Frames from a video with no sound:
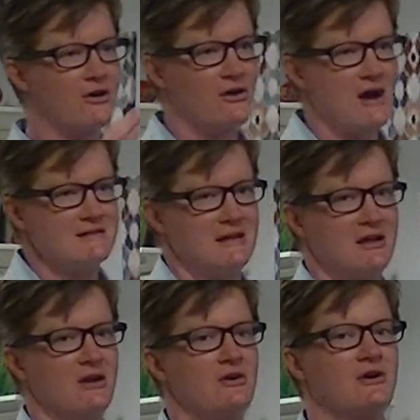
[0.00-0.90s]
across he
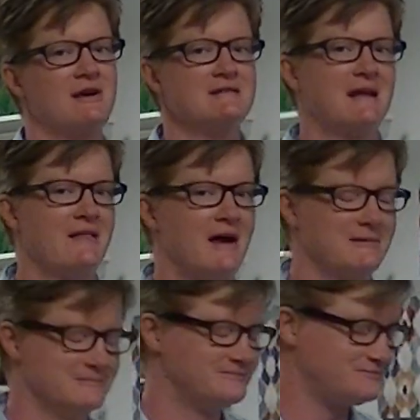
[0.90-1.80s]
can go across that
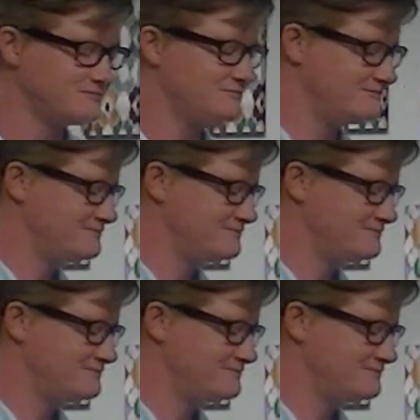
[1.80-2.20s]
line.